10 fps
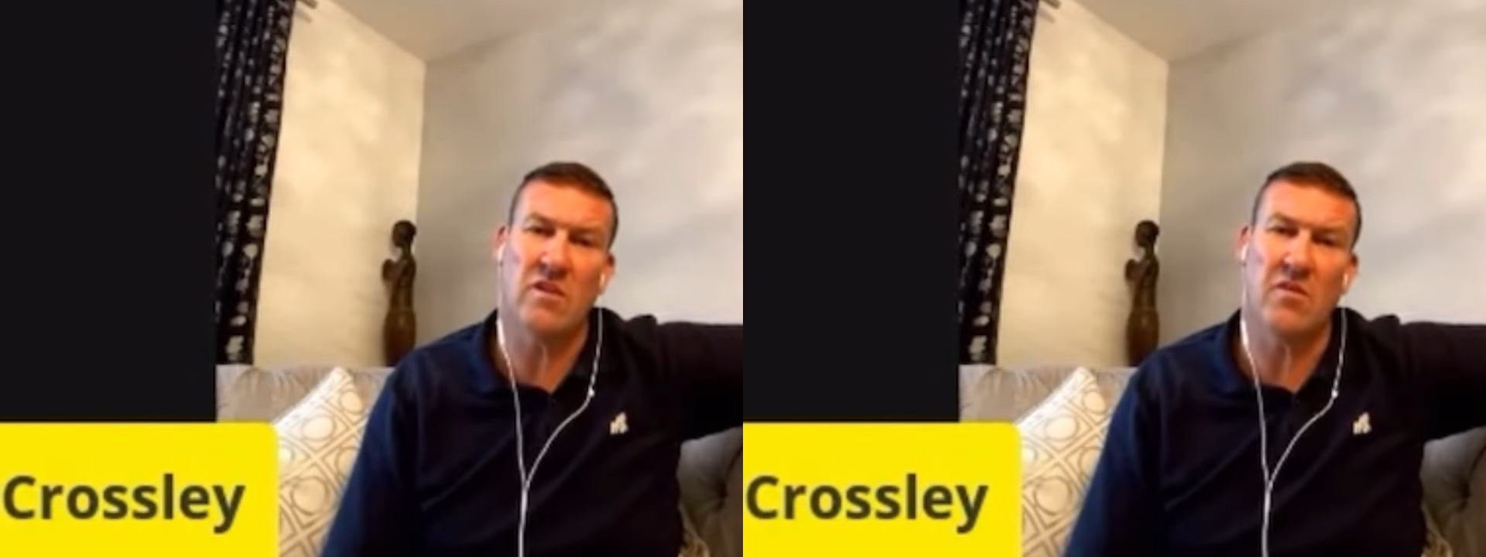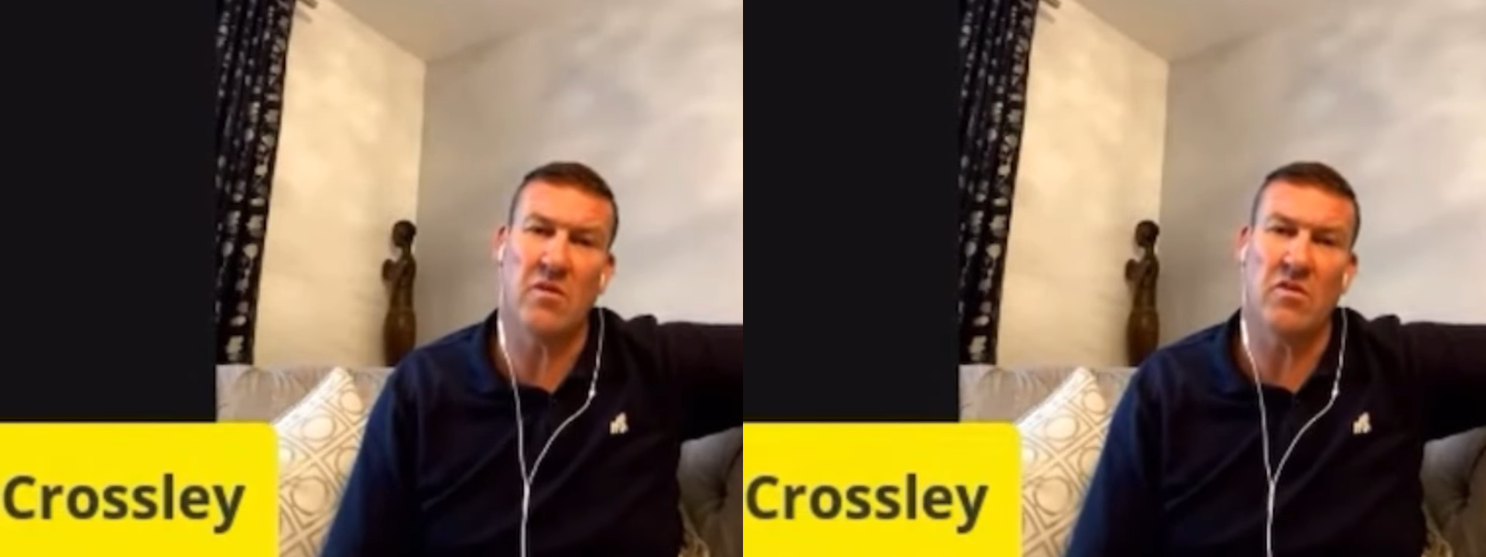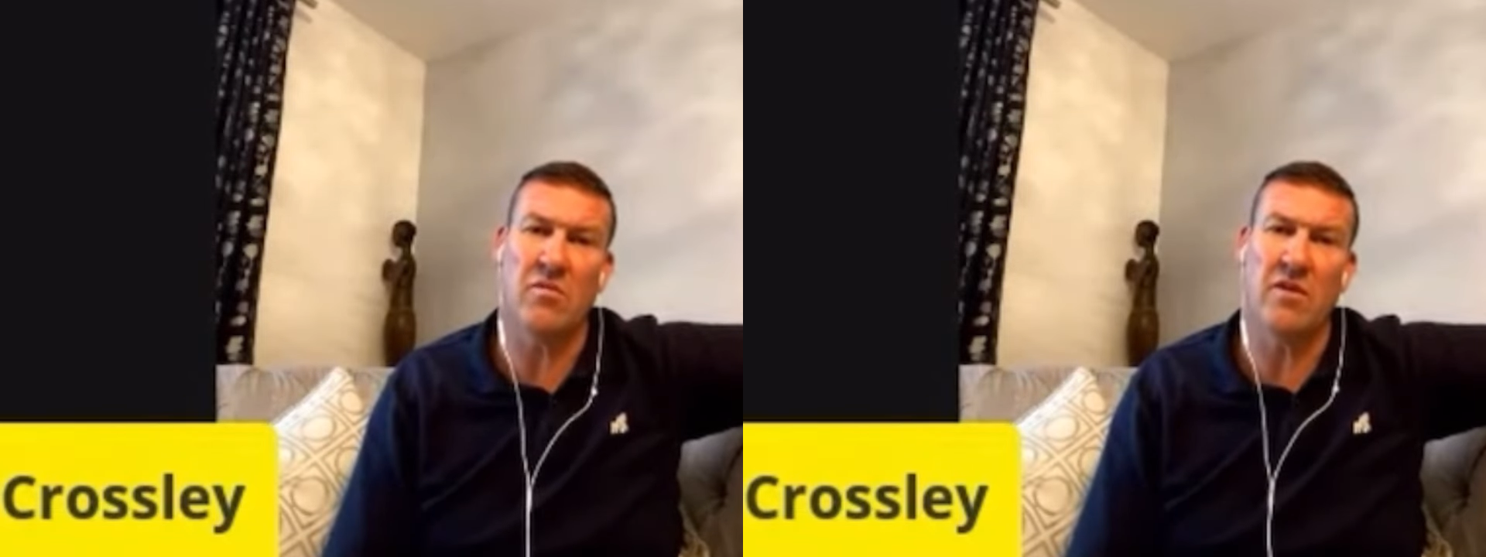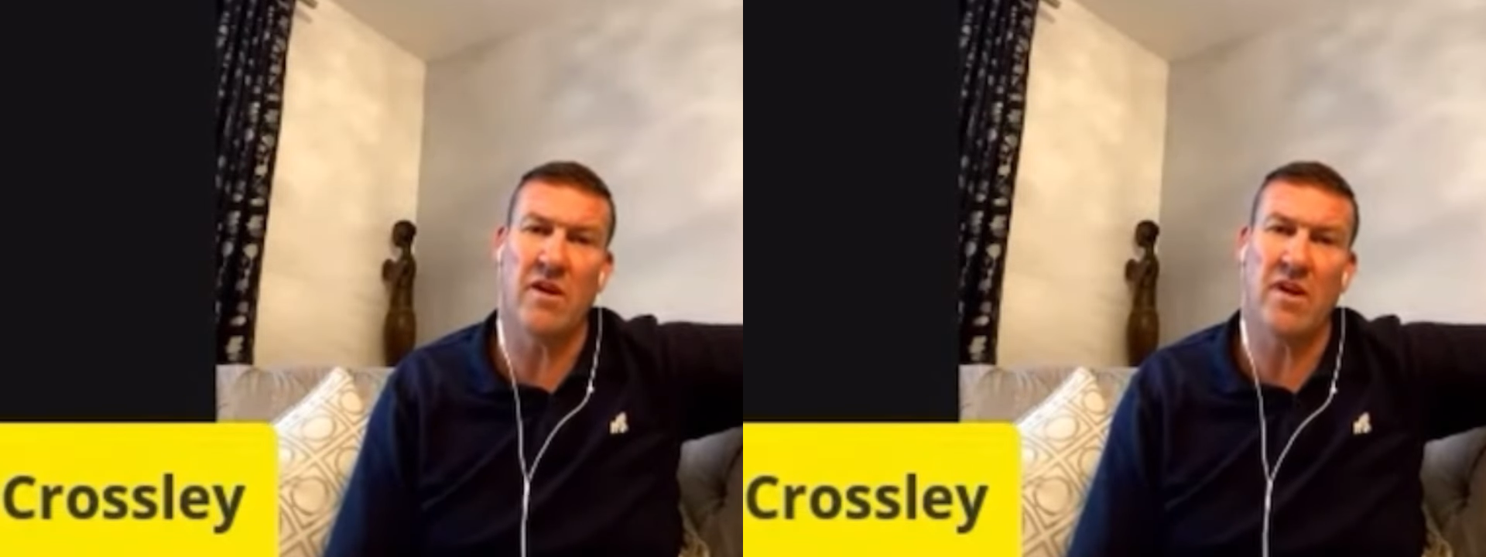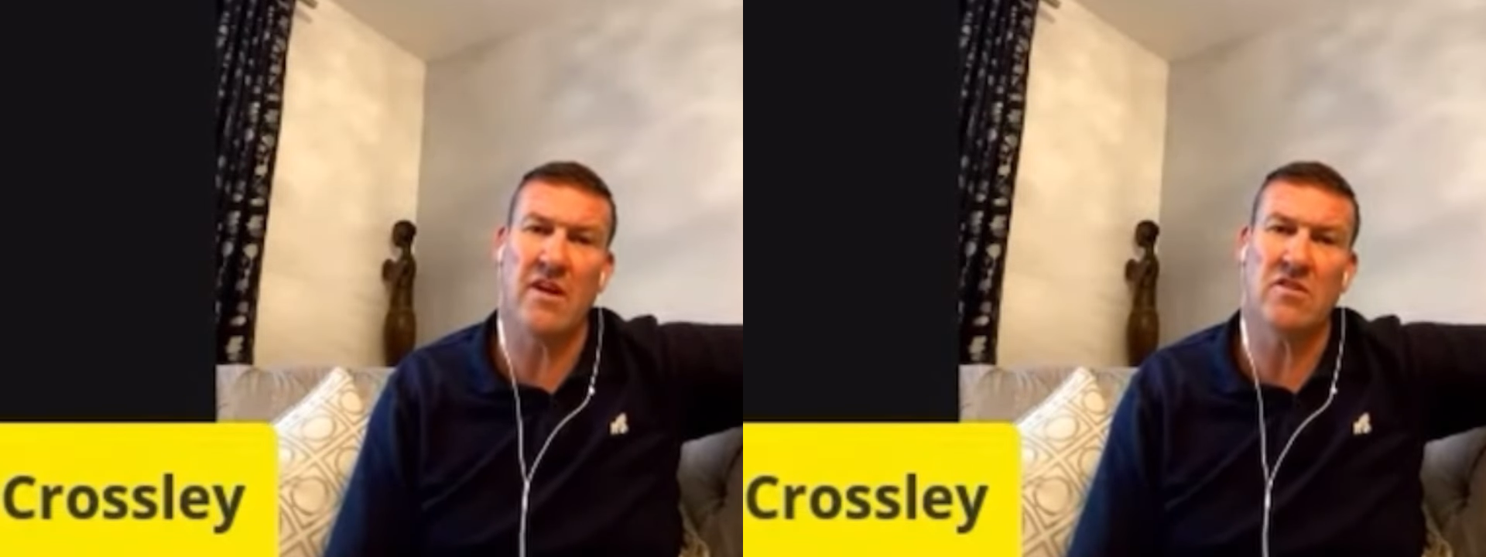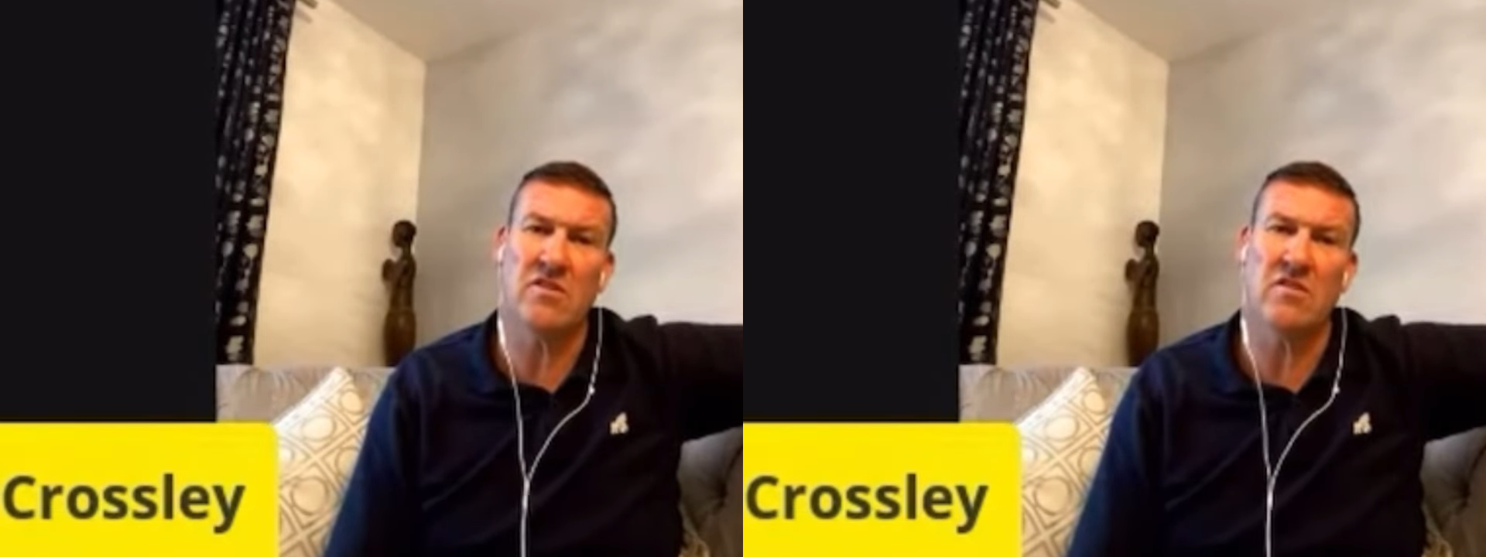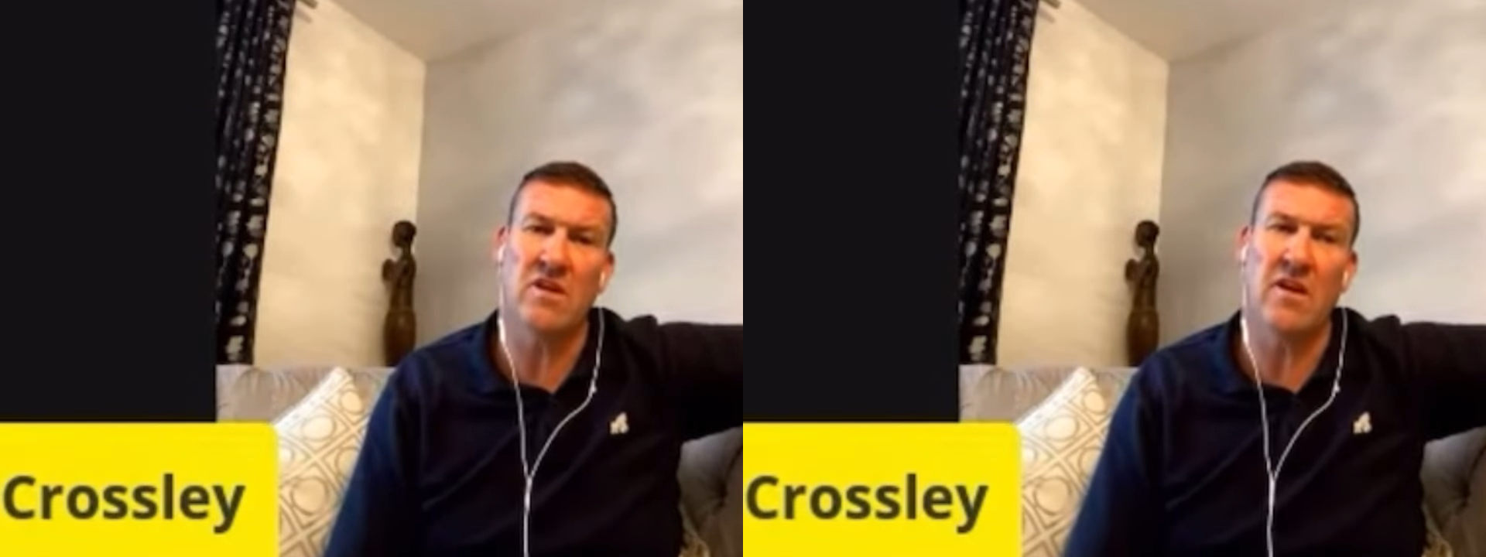if you want to bring an agent.